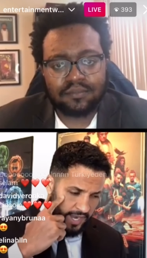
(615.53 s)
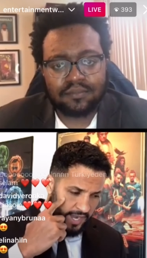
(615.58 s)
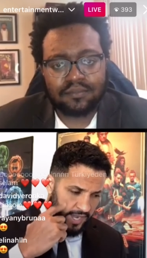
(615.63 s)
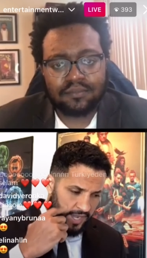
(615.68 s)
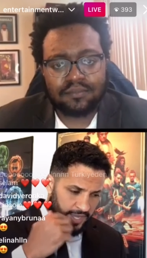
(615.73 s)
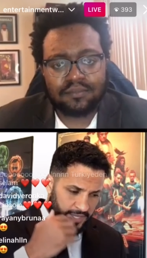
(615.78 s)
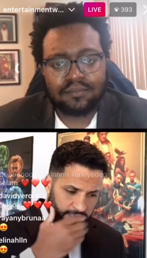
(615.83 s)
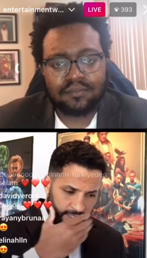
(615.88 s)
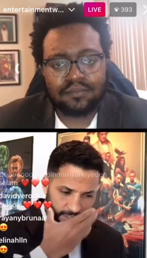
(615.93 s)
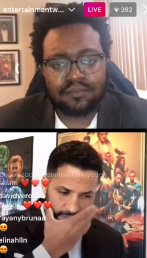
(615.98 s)

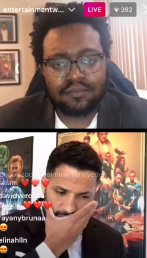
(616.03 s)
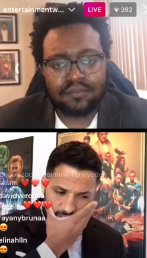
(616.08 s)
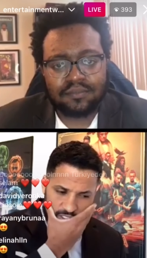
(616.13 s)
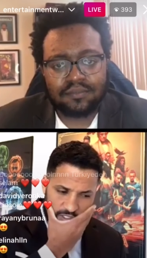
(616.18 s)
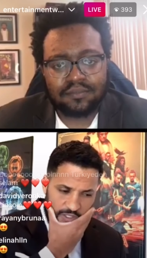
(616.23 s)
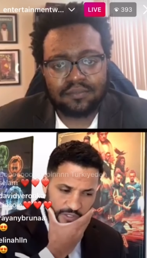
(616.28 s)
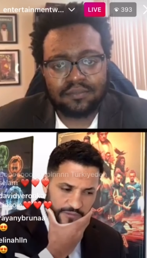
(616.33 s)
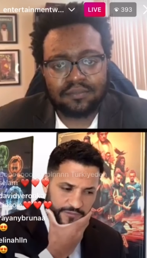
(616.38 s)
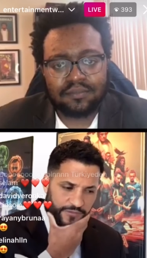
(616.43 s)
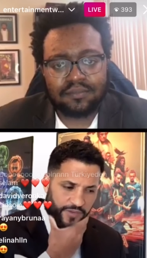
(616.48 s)
Speaker 1: and so
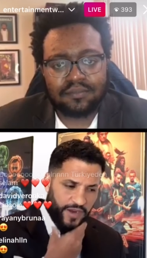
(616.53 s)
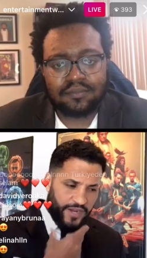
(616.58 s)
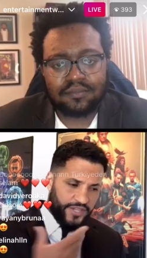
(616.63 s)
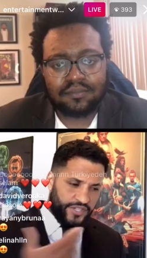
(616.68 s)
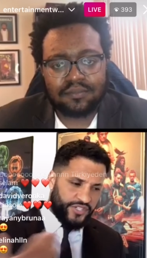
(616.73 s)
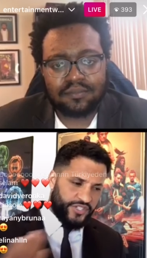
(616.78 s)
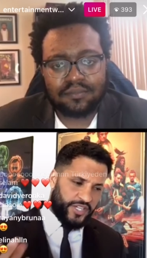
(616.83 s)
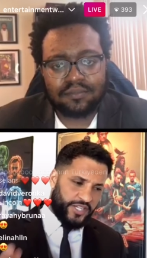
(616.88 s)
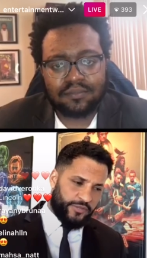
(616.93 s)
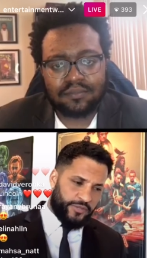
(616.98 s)
you find
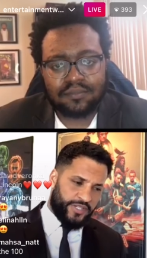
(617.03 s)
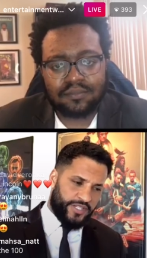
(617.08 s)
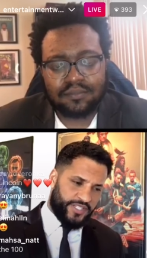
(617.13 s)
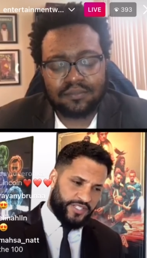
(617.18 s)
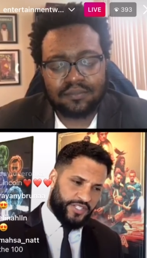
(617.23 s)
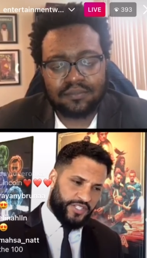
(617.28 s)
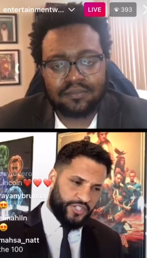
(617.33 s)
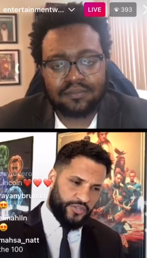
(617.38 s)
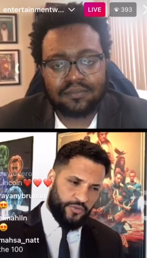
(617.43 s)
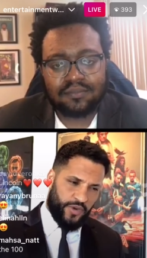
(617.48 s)
Shadow in a
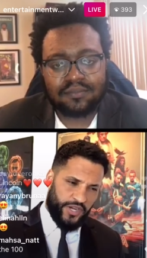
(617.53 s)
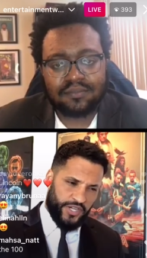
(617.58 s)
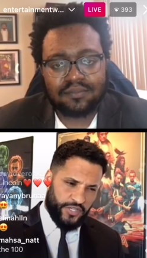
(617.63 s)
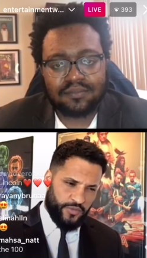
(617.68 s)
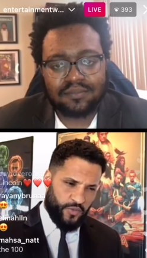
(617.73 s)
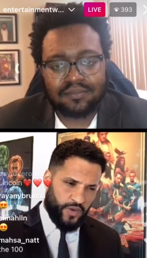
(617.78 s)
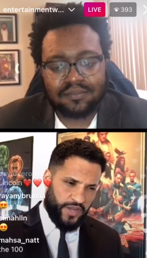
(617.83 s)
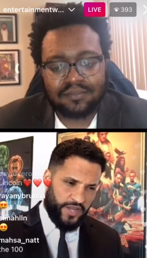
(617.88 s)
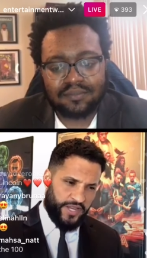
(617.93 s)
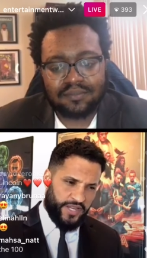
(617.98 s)

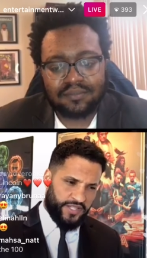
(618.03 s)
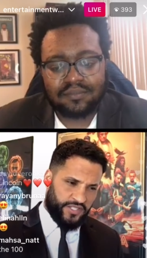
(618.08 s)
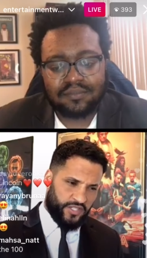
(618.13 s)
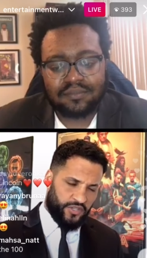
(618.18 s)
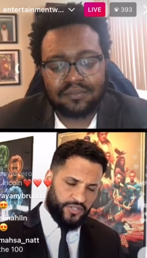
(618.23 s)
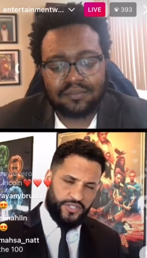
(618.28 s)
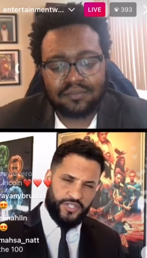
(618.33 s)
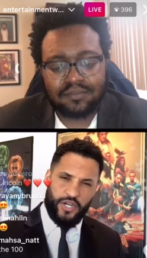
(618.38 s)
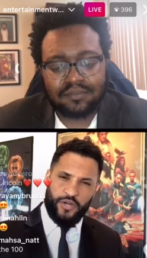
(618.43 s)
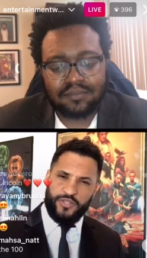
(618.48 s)
situation where he has
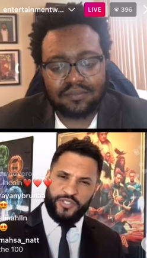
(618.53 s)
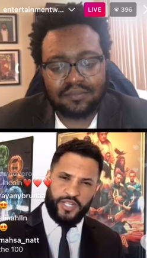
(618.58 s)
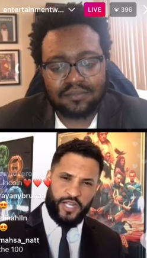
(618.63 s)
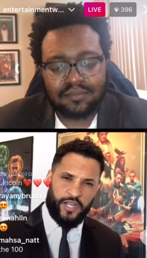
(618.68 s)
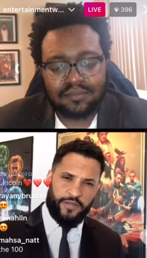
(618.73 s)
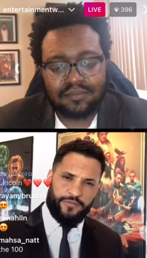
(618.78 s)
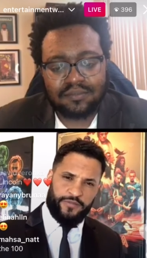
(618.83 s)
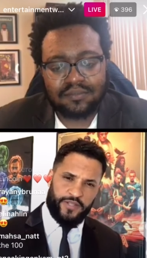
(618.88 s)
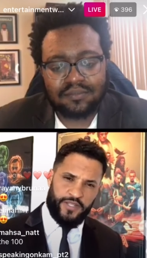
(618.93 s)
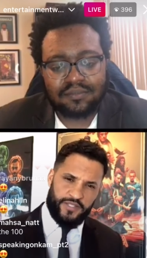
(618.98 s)
got no
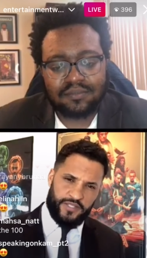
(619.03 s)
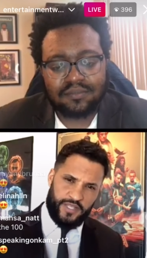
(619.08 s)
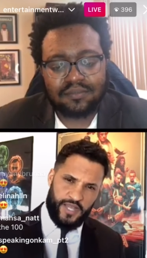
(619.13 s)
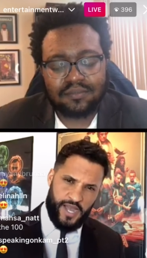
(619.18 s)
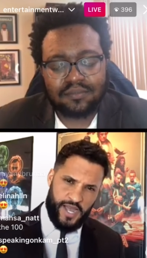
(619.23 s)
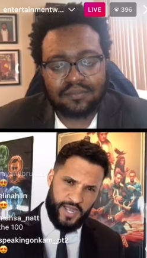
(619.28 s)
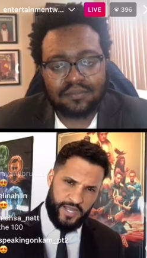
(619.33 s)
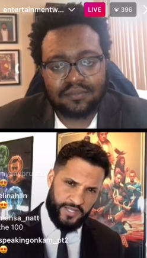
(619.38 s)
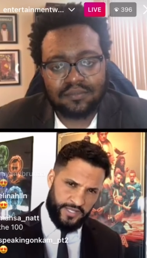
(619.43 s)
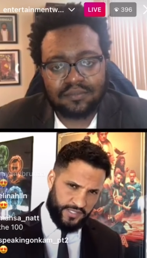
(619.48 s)
time for this guy.